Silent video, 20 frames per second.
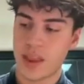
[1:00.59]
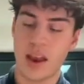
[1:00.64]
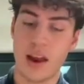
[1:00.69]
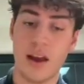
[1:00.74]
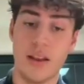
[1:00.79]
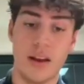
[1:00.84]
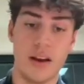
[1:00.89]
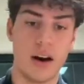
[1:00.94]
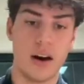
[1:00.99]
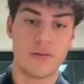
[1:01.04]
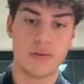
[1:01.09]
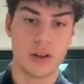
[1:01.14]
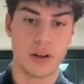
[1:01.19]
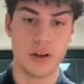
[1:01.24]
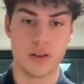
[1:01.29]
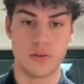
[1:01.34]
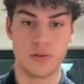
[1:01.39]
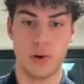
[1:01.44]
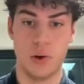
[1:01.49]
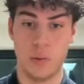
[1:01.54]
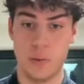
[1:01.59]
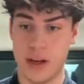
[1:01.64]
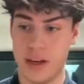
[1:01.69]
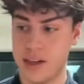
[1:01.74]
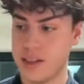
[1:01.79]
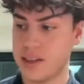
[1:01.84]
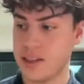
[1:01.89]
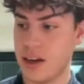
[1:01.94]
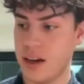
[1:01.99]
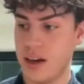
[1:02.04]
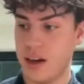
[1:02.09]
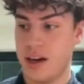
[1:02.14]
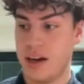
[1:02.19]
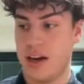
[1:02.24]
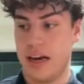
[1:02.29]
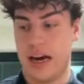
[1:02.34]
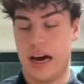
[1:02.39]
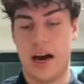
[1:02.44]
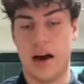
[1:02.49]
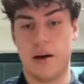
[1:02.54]
And then after those 4 weeks,
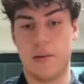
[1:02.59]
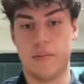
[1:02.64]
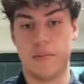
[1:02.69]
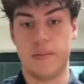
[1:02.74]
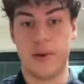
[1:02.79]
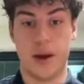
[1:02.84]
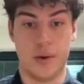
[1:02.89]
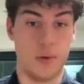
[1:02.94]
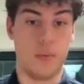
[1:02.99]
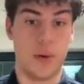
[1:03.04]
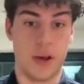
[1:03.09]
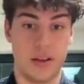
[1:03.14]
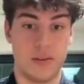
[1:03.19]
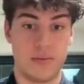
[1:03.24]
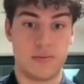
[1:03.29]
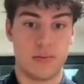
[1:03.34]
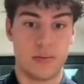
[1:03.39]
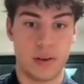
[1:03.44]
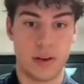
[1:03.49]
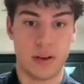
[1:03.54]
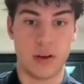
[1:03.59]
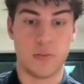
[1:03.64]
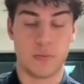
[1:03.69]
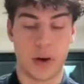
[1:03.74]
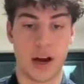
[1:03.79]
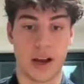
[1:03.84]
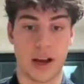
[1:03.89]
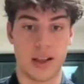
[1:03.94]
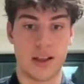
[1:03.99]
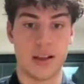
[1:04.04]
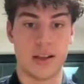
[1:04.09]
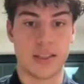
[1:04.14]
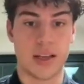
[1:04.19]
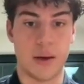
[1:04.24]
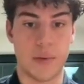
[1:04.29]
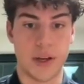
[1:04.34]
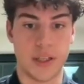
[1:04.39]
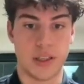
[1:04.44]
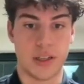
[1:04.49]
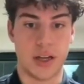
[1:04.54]
it would be plugging in the
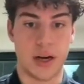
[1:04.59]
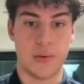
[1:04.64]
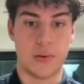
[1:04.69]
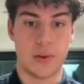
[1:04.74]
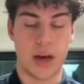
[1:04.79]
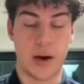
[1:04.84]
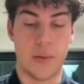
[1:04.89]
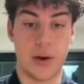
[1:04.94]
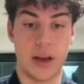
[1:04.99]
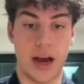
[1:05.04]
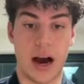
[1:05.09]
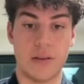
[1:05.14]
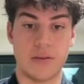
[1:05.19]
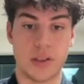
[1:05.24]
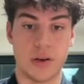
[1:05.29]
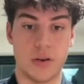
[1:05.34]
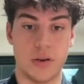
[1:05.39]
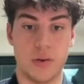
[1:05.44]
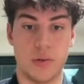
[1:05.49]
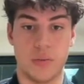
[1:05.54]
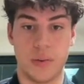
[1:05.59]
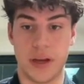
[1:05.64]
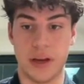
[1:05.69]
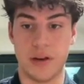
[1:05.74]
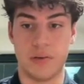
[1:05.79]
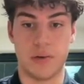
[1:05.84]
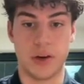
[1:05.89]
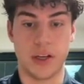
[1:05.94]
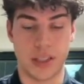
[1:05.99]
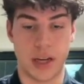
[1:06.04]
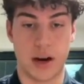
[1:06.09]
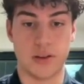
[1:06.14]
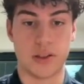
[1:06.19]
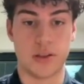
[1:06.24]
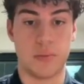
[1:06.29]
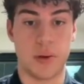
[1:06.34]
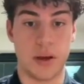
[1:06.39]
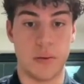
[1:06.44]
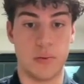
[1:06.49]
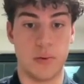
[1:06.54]
same engine that we have. So it would be reaching out
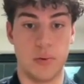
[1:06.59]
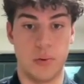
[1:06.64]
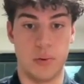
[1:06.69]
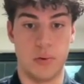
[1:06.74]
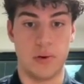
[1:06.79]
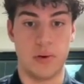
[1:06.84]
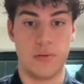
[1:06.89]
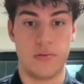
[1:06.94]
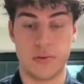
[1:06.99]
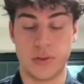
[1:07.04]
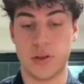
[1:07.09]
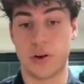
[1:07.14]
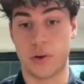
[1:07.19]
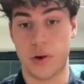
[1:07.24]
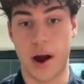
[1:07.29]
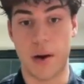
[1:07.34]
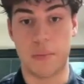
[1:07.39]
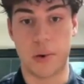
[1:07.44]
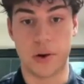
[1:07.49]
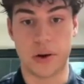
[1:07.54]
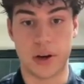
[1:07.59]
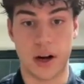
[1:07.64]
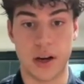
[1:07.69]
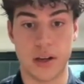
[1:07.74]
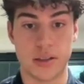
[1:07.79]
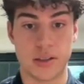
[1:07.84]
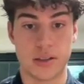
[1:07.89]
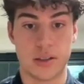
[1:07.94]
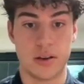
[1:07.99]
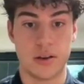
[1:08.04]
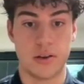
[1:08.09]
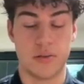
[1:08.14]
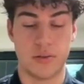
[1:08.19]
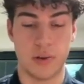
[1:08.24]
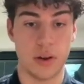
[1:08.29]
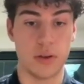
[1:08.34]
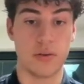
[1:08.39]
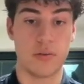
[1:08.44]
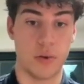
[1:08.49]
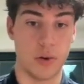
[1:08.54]
to people to create a podcast
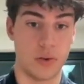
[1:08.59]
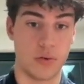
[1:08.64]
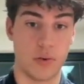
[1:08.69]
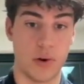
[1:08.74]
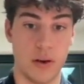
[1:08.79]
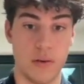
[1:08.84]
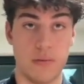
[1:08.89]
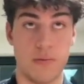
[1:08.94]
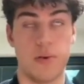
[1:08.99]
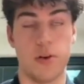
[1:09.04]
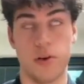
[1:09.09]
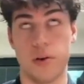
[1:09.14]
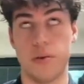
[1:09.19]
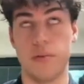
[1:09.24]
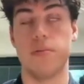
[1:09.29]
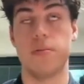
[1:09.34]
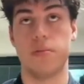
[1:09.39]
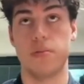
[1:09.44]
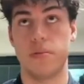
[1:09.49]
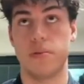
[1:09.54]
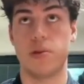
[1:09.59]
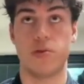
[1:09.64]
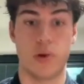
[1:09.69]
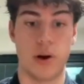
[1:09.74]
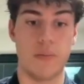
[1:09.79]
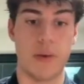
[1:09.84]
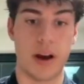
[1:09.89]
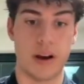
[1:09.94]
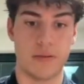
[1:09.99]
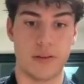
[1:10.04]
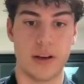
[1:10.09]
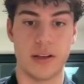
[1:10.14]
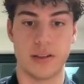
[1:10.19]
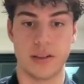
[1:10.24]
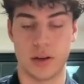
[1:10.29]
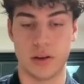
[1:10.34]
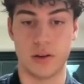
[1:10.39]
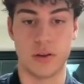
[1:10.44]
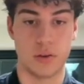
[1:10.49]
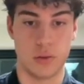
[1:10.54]
for three benefits.
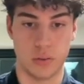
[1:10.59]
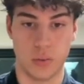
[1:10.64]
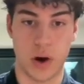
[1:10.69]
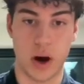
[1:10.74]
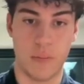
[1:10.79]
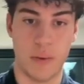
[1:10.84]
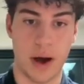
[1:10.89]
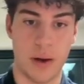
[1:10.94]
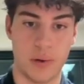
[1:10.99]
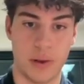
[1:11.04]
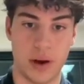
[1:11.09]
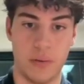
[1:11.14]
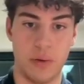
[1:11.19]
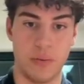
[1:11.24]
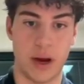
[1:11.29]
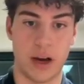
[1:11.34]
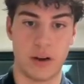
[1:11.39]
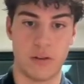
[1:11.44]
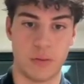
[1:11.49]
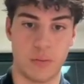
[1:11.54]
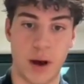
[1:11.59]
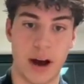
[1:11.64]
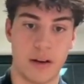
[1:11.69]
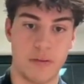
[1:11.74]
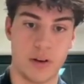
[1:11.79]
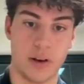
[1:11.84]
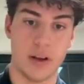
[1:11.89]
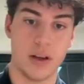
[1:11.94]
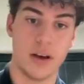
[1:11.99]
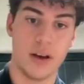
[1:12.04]
So the white paper that we make off the back of it,